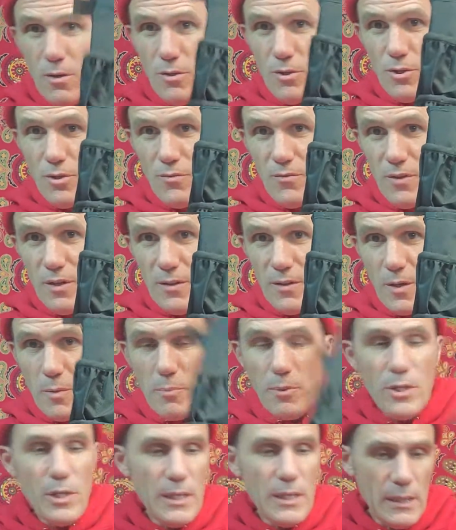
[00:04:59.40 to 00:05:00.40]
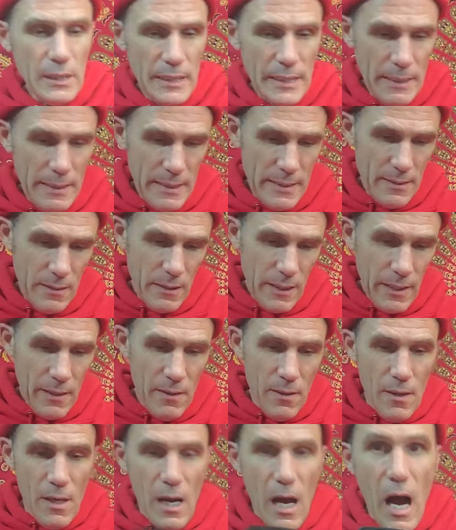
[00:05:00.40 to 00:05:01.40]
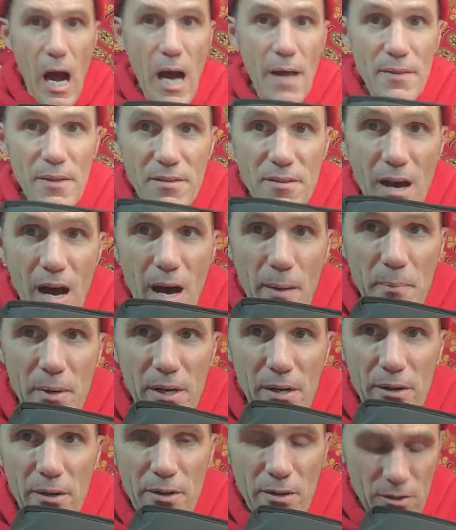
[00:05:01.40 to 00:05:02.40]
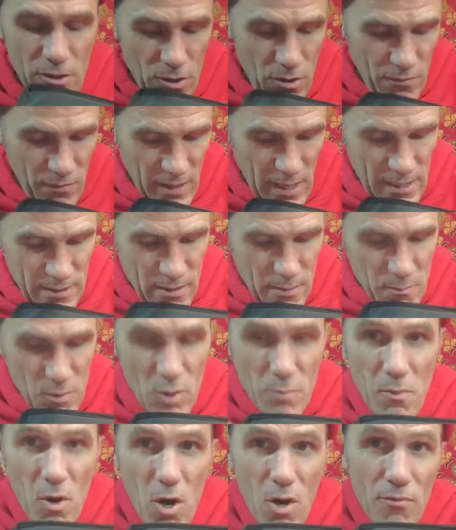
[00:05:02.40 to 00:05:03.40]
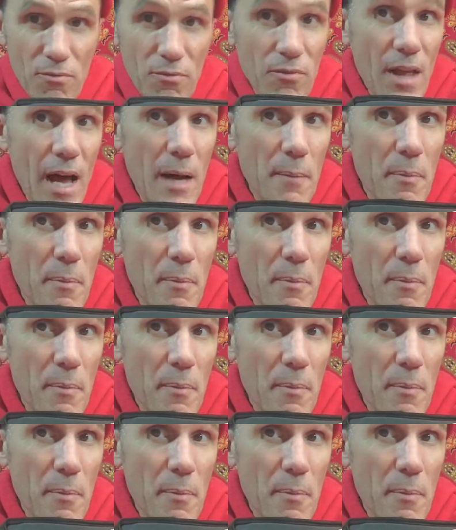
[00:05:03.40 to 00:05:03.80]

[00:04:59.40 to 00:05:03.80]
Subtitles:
should fit in there pretty easily. On the top here, you've got some small flat